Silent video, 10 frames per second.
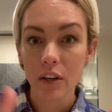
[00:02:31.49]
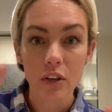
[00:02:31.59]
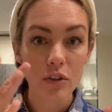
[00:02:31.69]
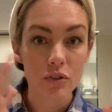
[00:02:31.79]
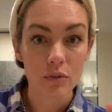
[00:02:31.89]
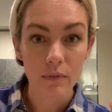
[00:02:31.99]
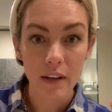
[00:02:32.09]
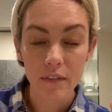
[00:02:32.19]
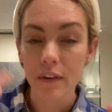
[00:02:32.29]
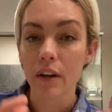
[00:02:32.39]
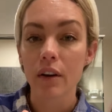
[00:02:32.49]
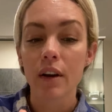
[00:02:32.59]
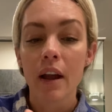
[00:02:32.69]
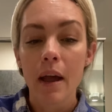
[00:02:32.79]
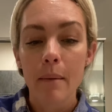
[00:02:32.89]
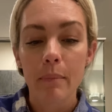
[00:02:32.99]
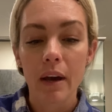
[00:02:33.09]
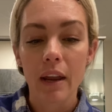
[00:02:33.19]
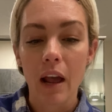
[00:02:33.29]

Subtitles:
You could use your ring finger, but